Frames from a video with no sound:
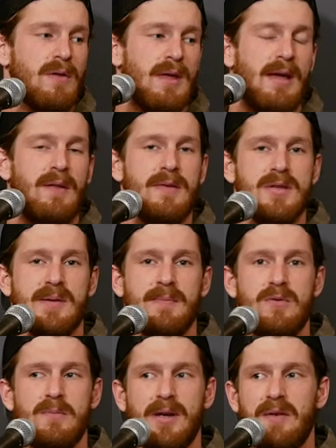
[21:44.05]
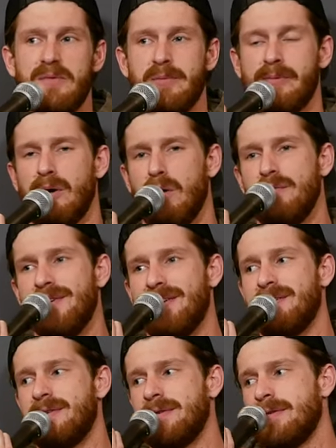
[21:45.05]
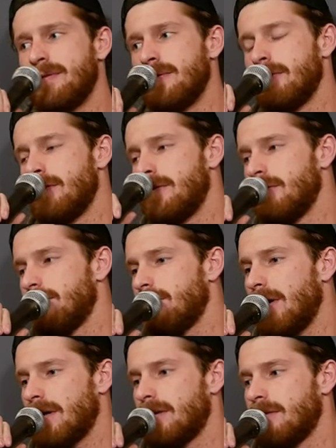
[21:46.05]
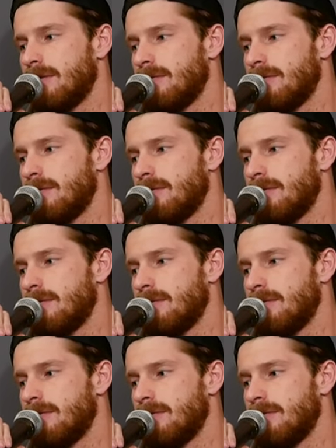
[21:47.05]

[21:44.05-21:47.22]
all the aliens on the moon by giving them COVID? Fuck.